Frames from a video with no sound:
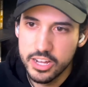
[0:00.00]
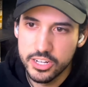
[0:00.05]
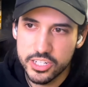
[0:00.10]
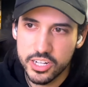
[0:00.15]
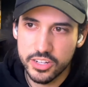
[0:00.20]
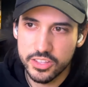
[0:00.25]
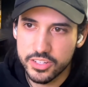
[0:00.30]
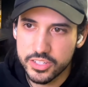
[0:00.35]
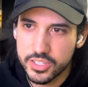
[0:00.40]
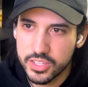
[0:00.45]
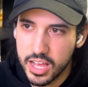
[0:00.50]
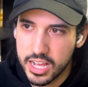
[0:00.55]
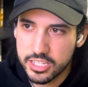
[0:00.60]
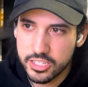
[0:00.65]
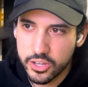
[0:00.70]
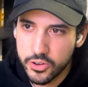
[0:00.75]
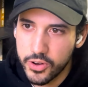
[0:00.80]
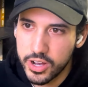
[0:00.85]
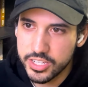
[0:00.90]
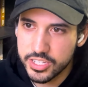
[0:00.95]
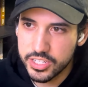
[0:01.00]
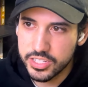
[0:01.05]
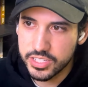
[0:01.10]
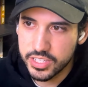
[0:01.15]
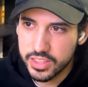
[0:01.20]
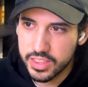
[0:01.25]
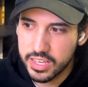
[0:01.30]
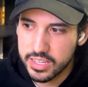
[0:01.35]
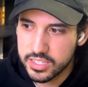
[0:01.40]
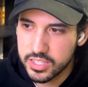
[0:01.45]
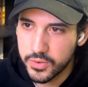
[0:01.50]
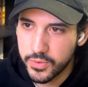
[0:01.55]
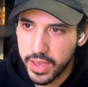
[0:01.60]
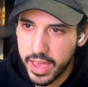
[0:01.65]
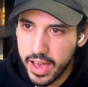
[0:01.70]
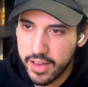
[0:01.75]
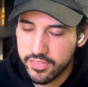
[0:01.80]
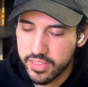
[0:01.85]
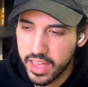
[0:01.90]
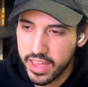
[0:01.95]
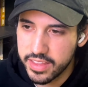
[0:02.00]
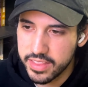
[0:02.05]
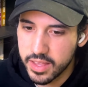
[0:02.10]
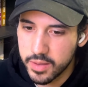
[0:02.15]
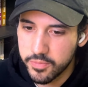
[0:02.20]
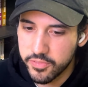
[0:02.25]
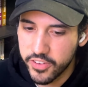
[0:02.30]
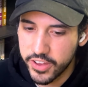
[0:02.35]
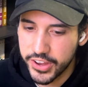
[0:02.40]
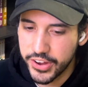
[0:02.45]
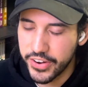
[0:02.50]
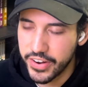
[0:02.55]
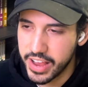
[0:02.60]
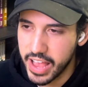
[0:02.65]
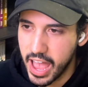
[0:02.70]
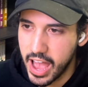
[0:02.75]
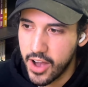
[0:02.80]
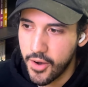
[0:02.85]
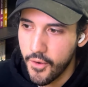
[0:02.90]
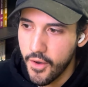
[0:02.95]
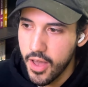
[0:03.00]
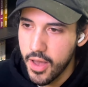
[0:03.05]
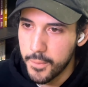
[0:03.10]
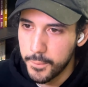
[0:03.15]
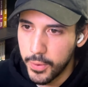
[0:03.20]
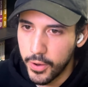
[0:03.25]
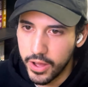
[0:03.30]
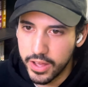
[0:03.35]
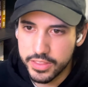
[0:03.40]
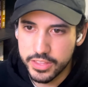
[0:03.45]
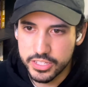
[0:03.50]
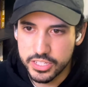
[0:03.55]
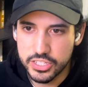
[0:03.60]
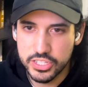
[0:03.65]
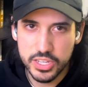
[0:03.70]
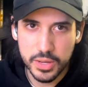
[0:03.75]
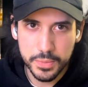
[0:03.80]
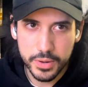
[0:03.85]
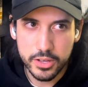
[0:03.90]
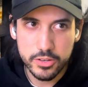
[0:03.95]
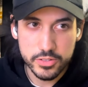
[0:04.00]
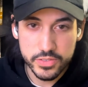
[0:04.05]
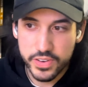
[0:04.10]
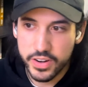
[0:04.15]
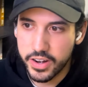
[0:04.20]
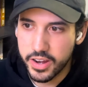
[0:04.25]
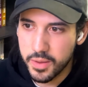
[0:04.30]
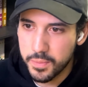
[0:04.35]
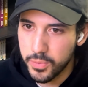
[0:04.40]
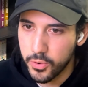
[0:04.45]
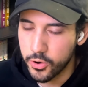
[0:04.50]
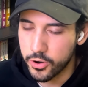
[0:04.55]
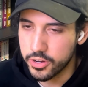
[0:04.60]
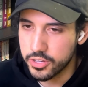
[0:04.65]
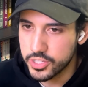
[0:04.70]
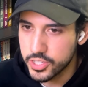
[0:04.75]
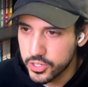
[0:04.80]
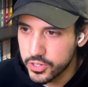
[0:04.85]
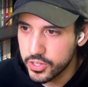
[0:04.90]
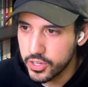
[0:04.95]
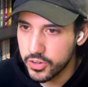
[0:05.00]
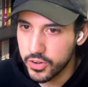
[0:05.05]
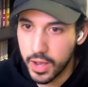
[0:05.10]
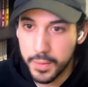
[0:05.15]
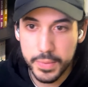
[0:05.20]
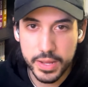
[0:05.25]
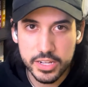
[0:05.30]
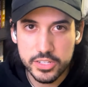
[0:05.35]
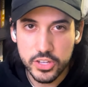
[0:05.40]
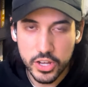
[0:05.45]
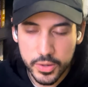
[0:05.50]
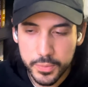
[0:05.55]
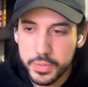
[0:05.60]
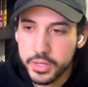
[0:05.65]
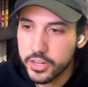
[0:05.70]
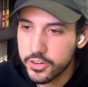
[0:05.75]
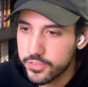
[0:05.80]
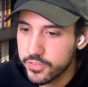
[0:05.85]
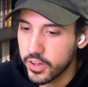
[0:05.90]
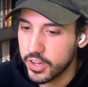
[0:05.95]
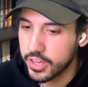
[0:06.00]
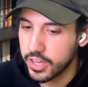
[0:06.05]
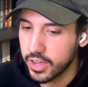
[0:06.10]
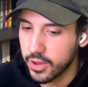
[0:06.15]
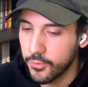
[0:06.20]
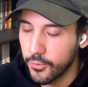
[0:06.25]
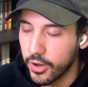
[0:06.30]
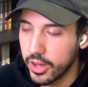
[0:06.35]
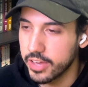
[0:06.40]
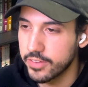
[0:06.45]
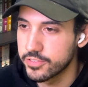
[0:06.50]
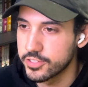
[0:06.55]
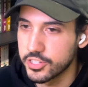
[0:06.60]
Sure, there's lots of questions and things that we have to end up figuring out, but this is somebody somebody who's very important to you. I mean, it's going to be your fucking wife.